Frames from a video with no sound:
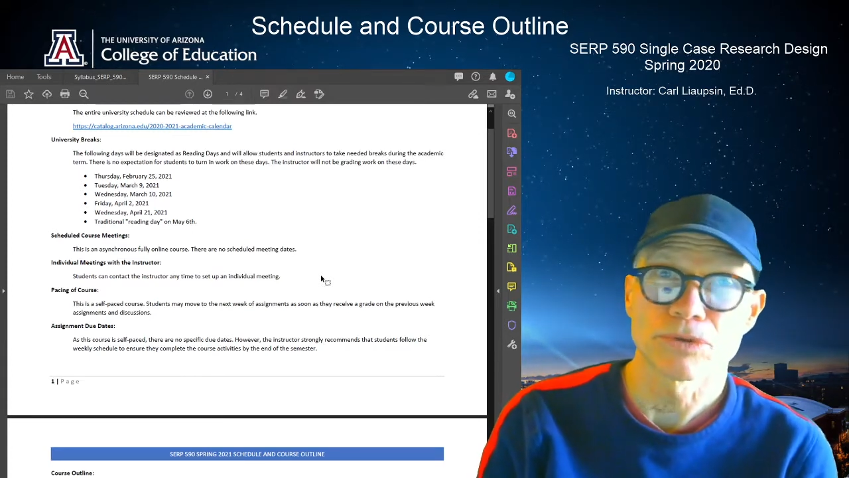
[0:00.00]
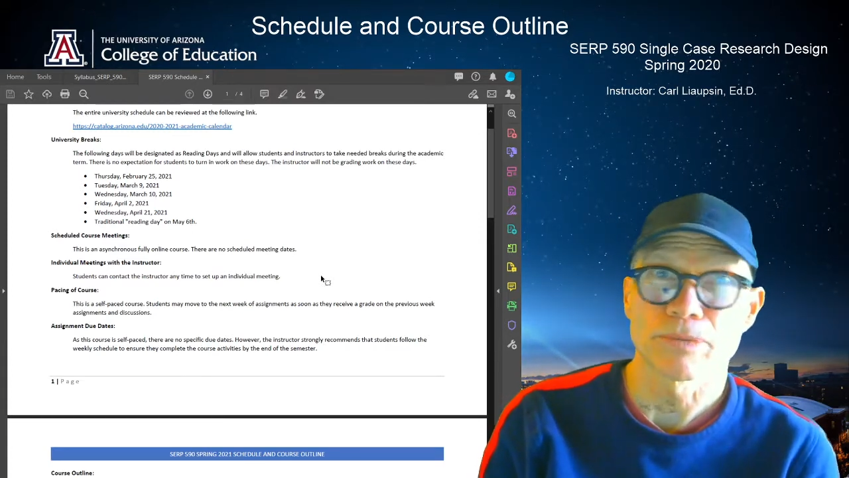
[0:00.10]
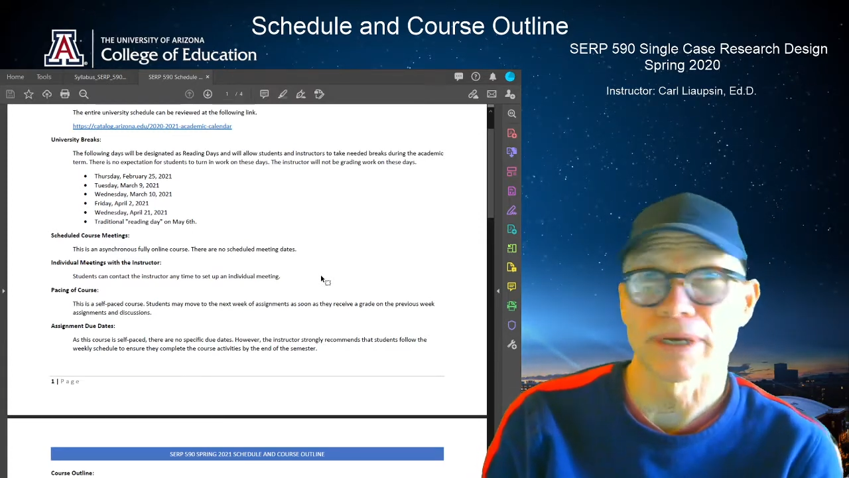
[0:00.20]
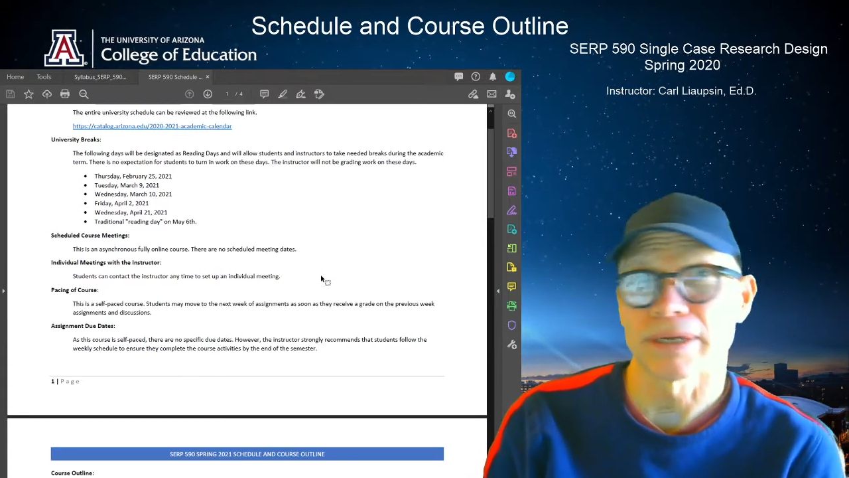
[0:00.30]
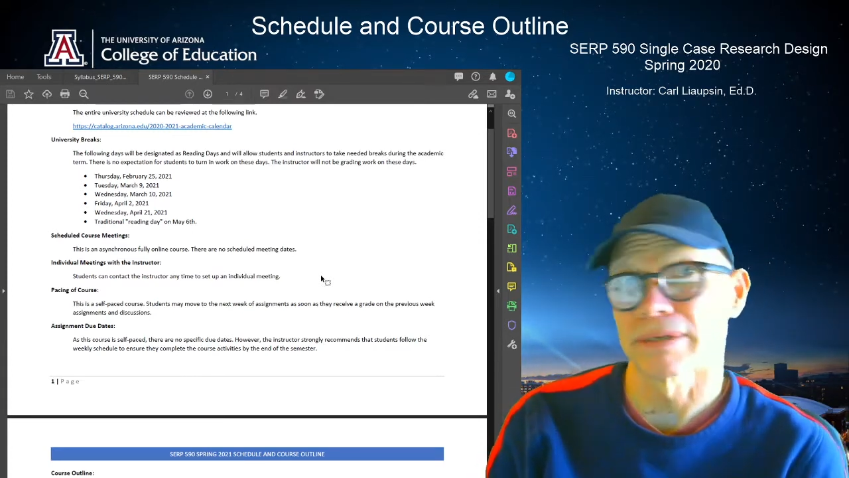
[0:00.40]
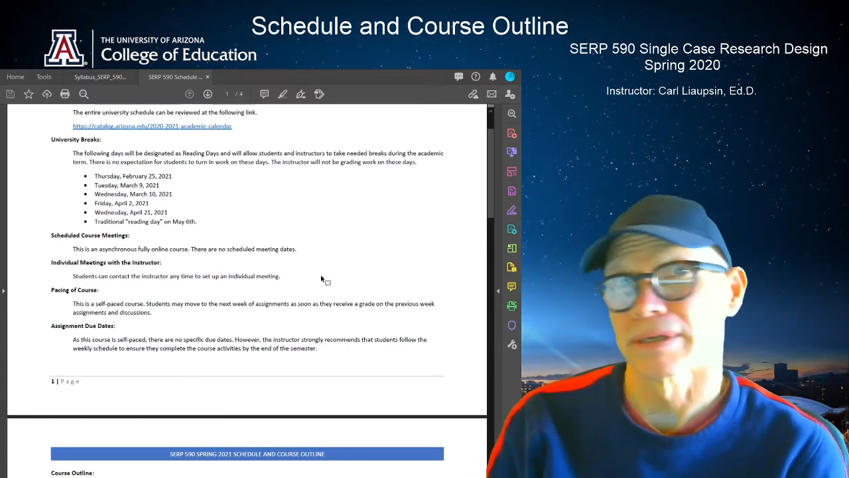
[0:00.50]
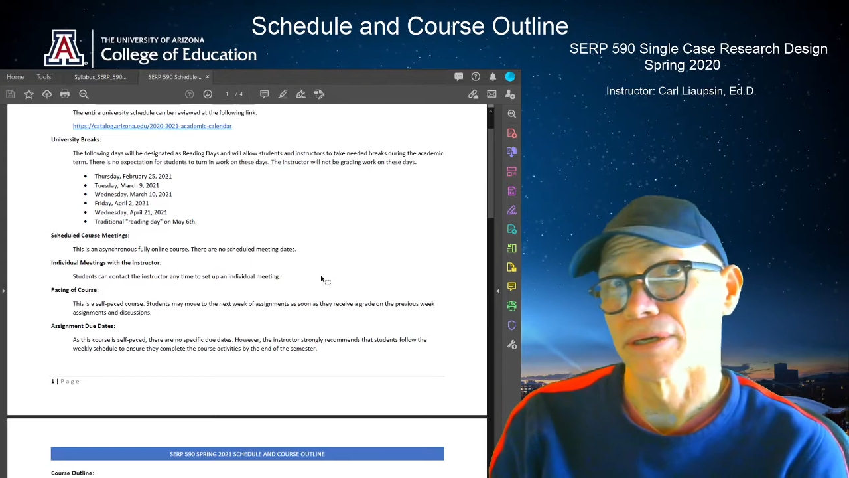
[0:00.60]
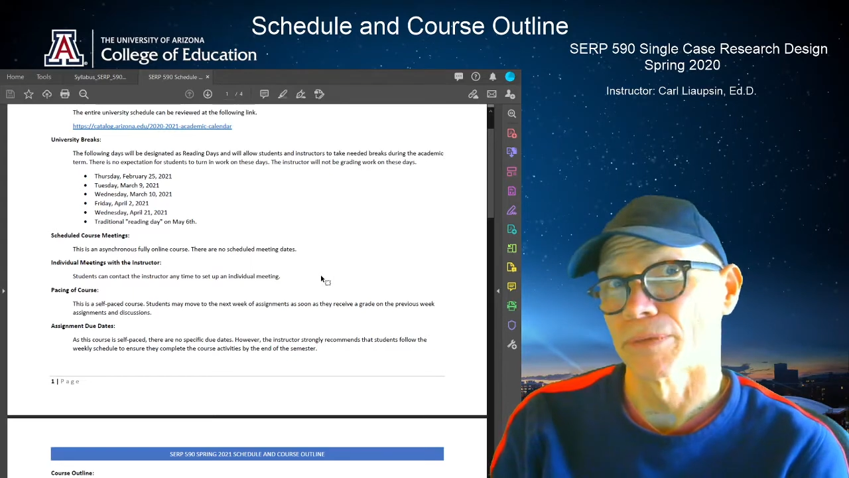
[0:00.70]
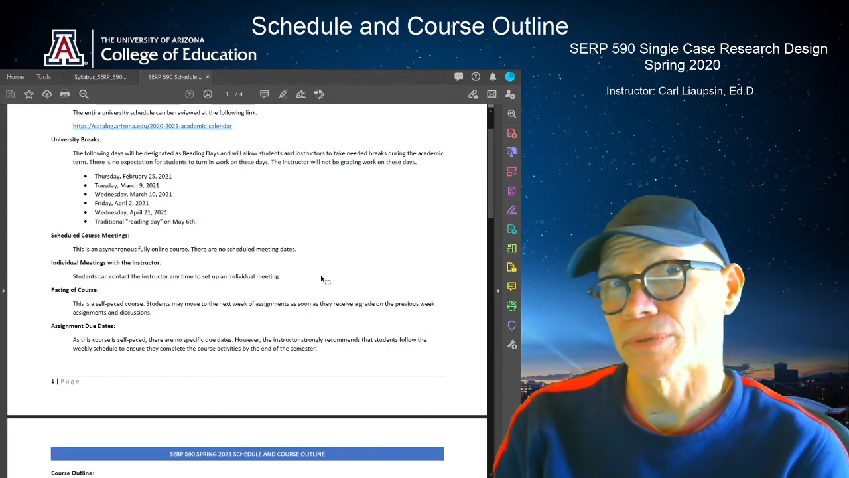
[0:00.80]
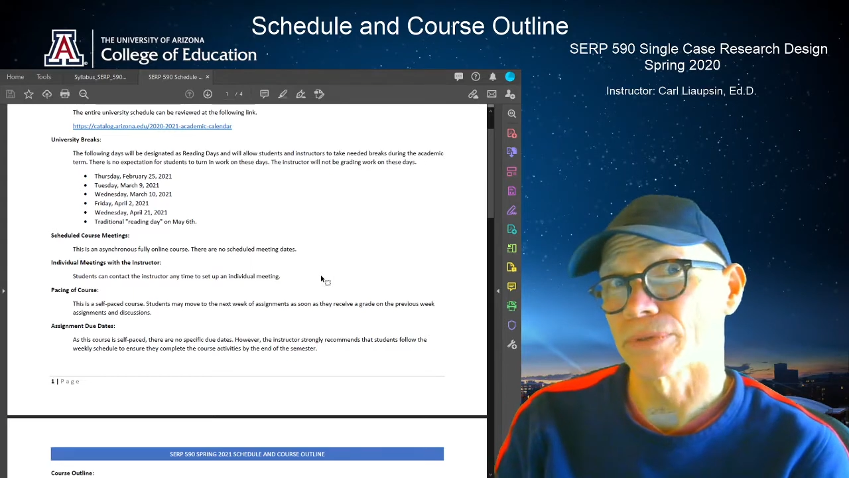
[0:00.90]
to my
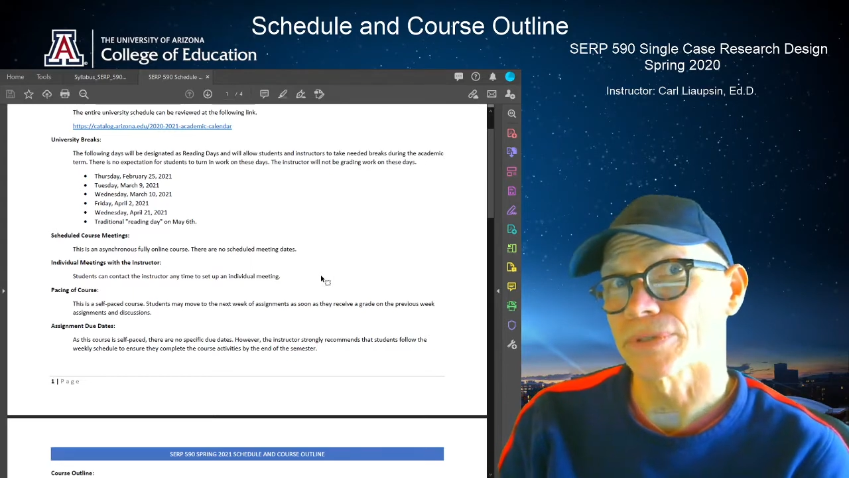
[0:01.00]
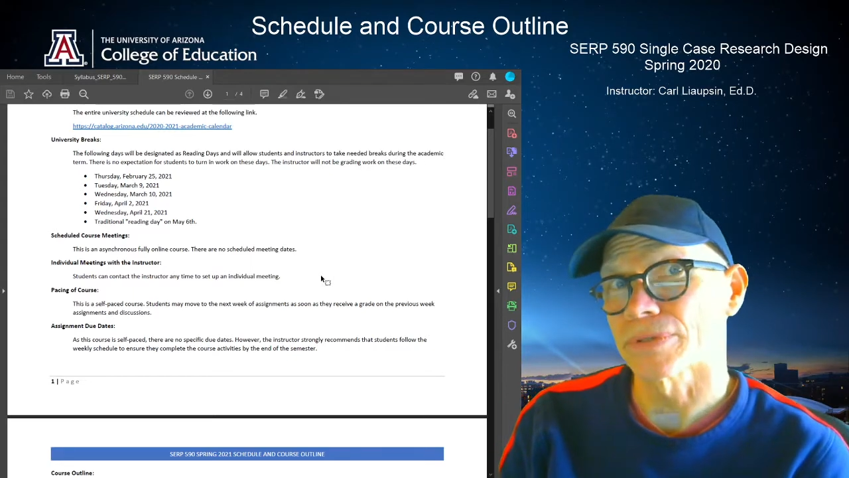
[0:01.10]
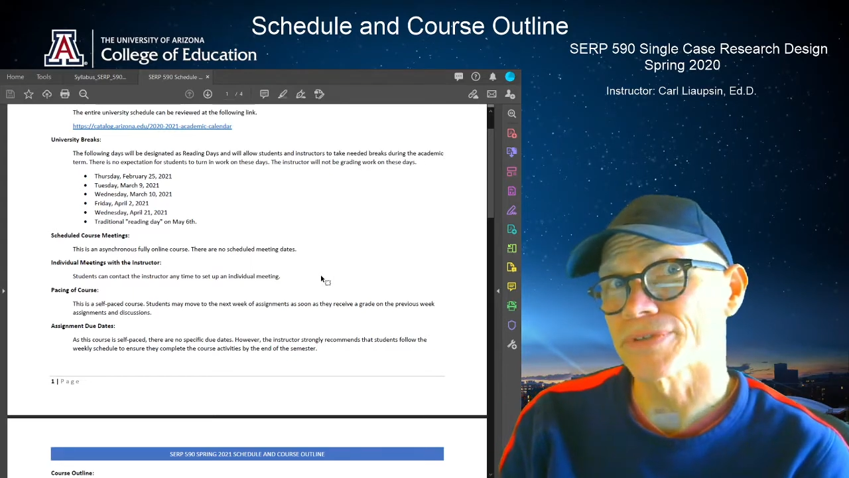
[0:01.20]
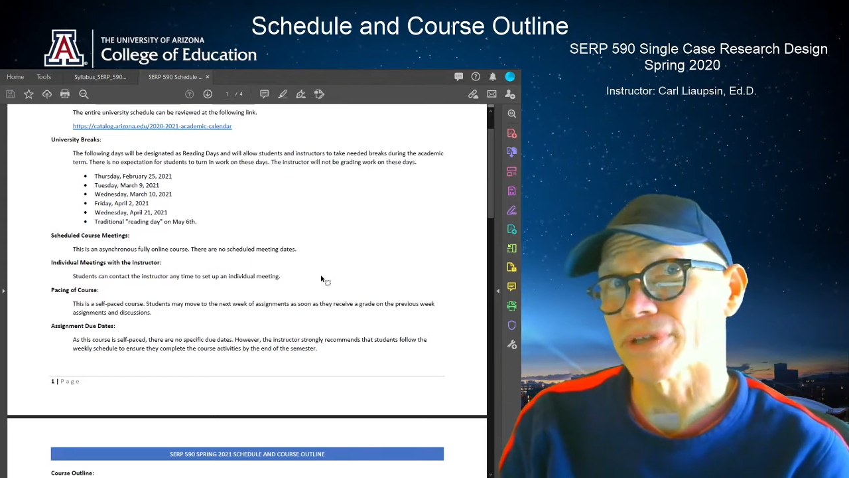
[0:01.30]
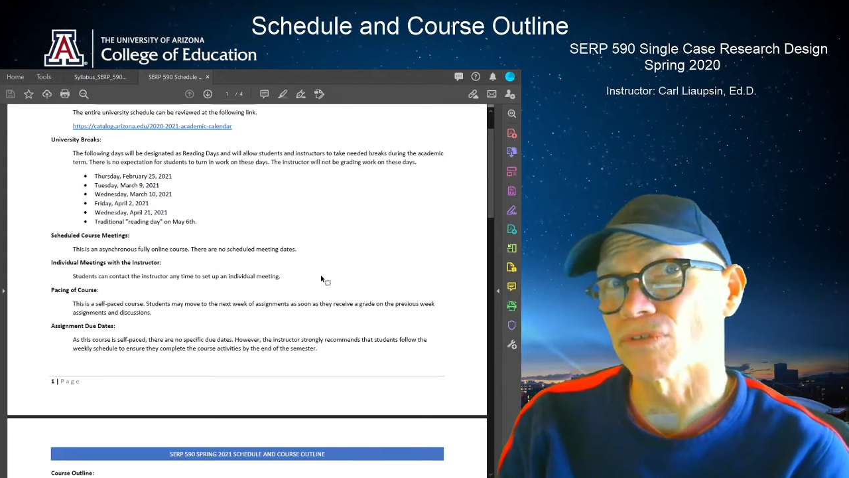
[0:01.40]
personal cell